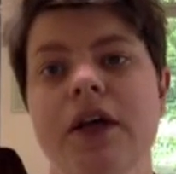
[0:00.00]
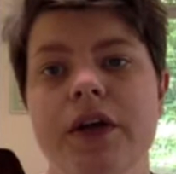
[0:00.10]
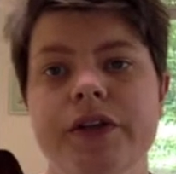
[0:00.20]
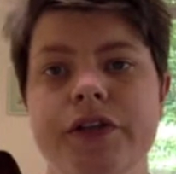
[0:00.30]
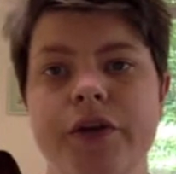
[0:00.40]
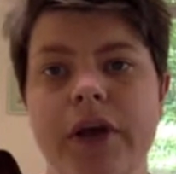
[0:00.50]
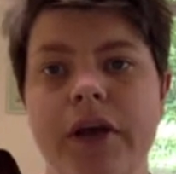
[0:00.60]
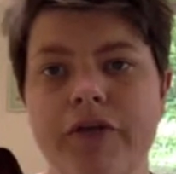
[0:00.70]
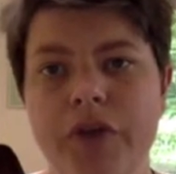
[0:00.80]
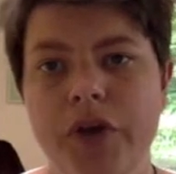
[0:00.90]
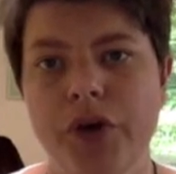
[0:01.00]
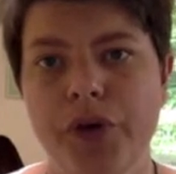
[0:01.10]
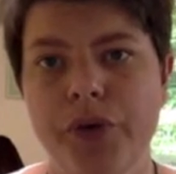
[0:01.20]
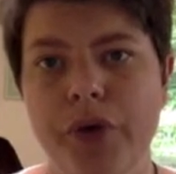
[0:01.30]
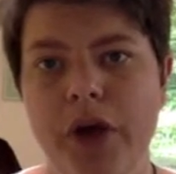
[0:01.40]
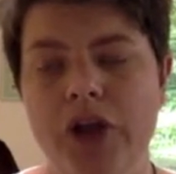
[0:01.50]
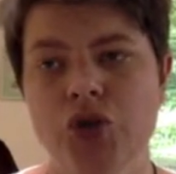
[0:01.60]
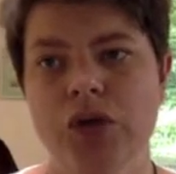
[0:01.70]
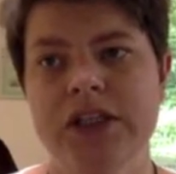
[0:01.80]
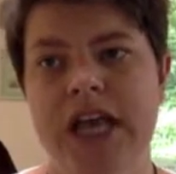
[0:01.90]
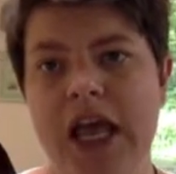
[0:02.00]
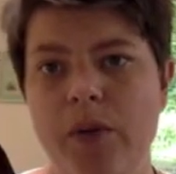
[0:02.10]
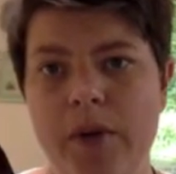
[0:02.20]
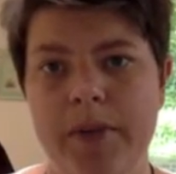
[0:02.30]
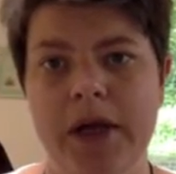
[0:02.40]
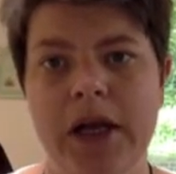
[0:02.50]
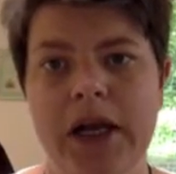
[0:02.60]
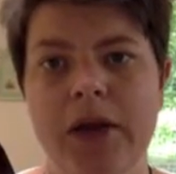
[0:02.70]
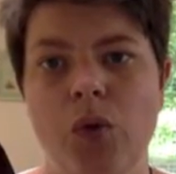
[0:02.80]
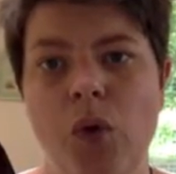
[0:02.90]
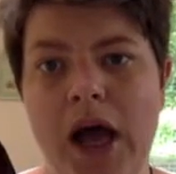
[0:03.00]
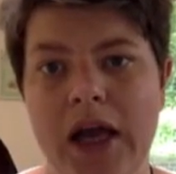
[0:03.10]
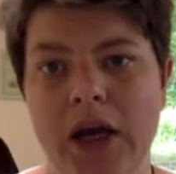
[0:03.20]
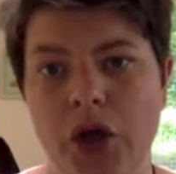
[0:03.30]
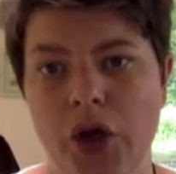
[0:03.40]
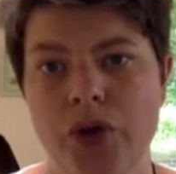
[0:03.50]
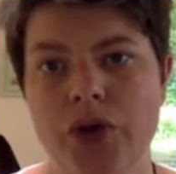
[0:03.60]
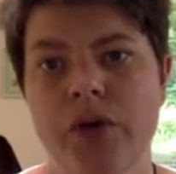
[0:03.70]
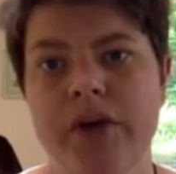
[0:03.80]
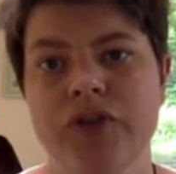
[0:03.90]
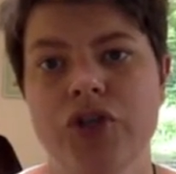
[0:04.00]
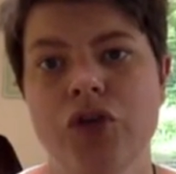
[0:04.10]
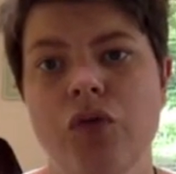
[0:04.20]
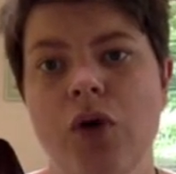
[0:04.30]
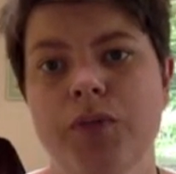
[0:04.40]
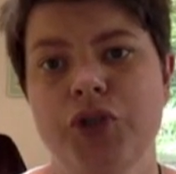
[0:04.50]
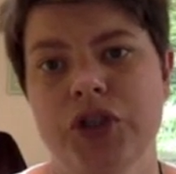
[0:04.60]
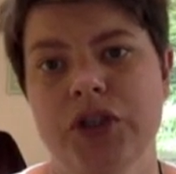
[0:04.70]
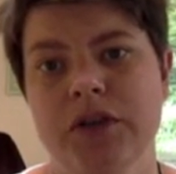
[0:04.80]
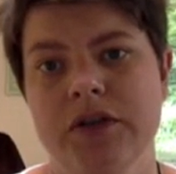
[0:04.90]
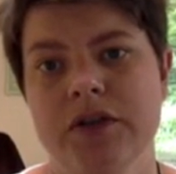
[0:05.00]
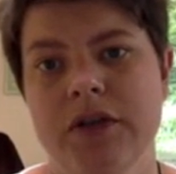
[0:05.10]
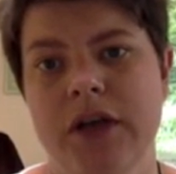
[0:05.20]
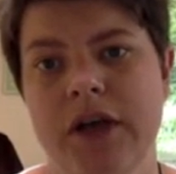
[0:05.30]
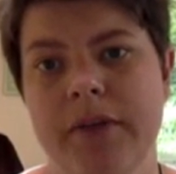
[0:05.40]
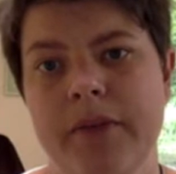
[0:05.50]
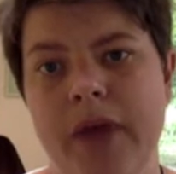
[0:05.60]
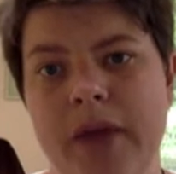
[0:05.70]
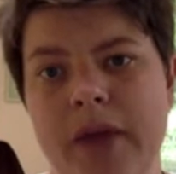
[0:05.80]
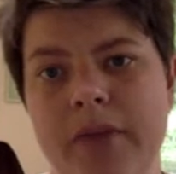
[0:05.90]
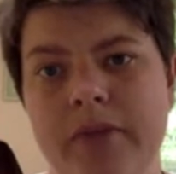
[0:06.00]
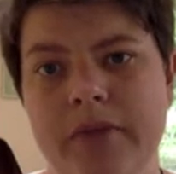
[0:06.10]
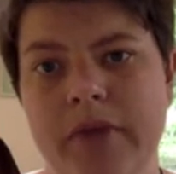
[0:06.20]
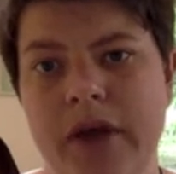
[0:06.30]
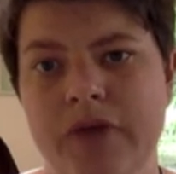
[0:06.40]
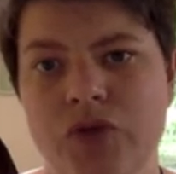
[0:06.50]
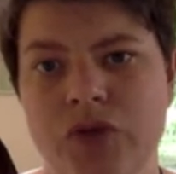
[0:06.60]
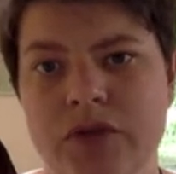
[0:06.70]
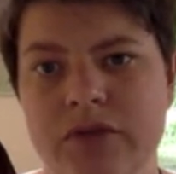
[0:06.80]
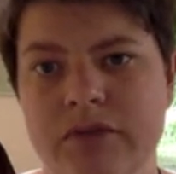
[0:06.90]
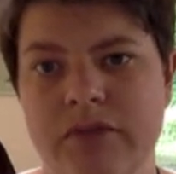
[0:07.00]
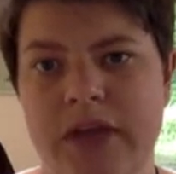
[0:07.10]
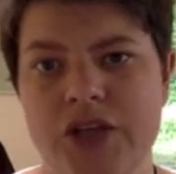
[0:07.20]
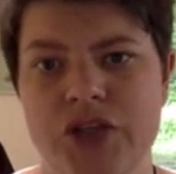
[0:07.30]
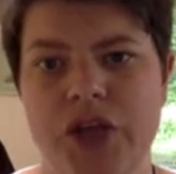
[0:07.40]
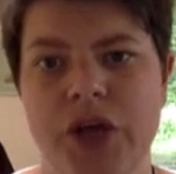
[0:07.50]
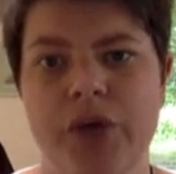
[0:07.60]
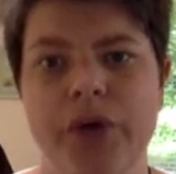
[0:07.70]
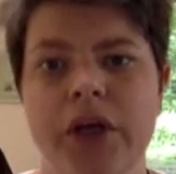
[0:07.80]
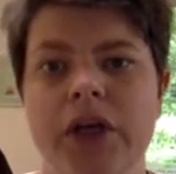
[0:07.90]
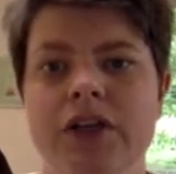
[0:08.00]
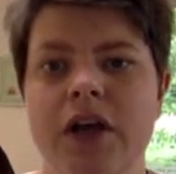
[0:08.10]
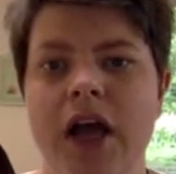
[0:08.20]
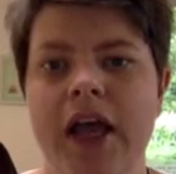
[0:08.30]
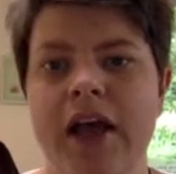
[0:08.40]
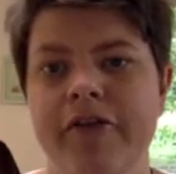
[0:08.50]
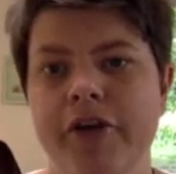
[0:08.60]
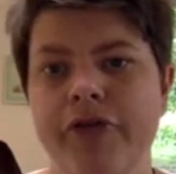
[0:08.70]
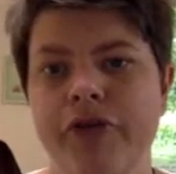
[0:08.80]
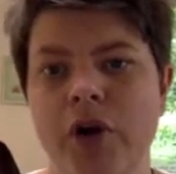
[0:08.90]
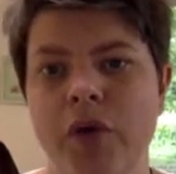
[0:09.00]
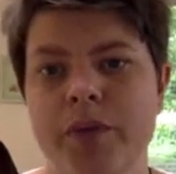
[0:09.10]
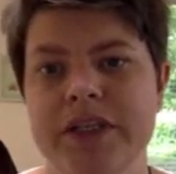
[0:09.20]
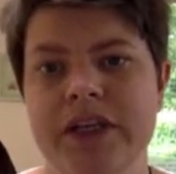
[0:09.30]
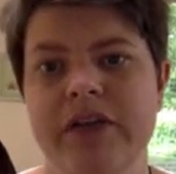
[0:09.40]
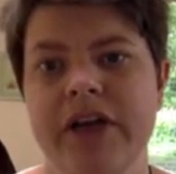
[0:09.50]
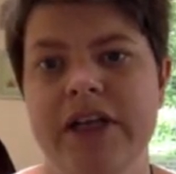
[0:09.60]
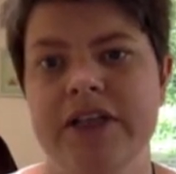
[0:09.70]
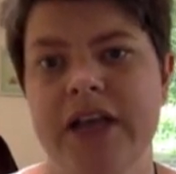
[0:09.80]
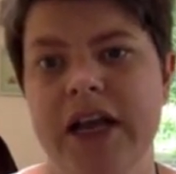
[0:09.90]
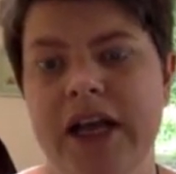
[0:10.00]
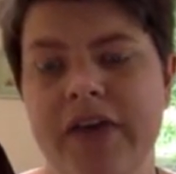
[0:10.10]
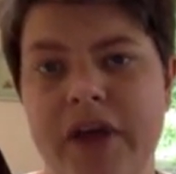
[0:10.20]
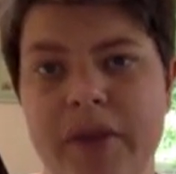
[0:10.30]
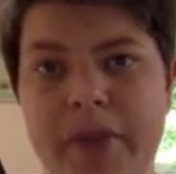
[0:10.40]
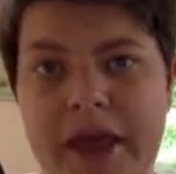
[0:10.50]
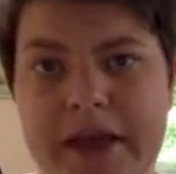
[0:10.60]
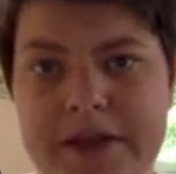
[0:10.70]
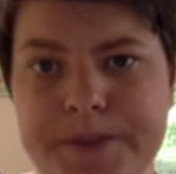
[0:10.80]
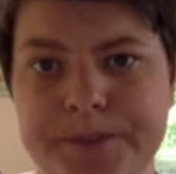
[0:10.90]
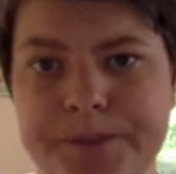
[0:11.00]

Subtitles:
So if you joined Aweber a little while ago, you have two options. I've joined ages ago. So I have a follow-up series and I have campaigns.